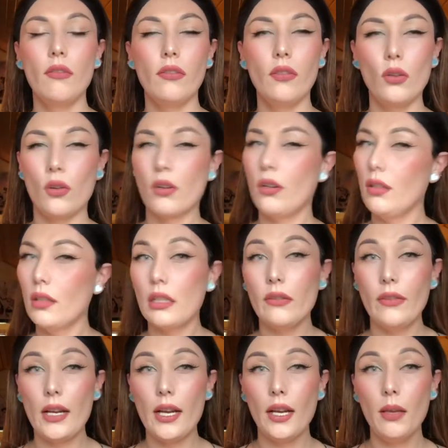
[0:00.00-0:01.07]
florally
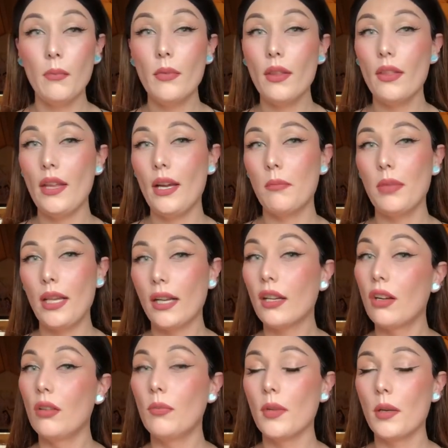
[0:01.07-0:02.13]
vibe that Black
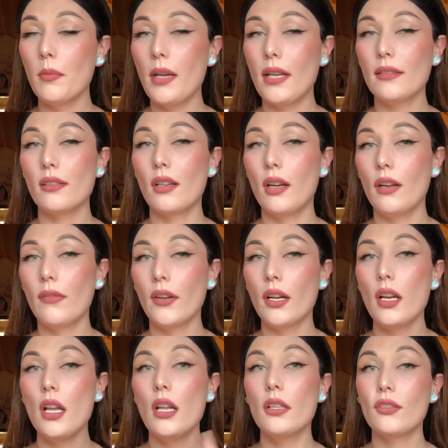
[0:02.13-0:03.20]
Opium has to offer,
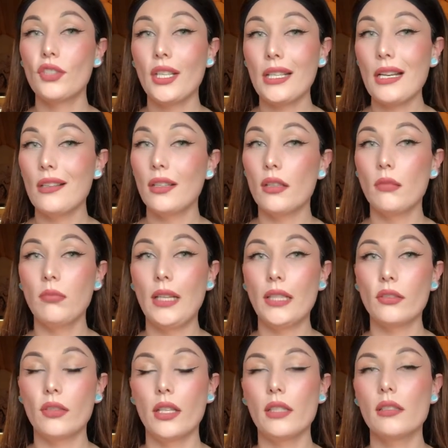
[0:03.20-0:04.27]
check out Little Black
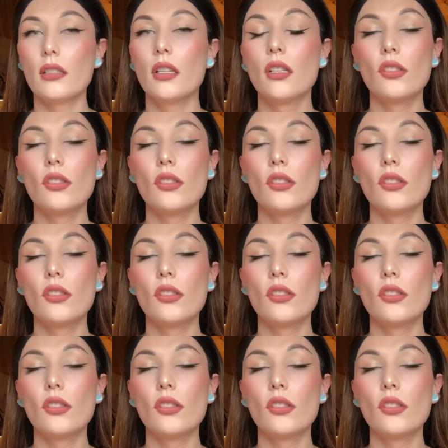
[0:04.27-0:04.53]
Dress.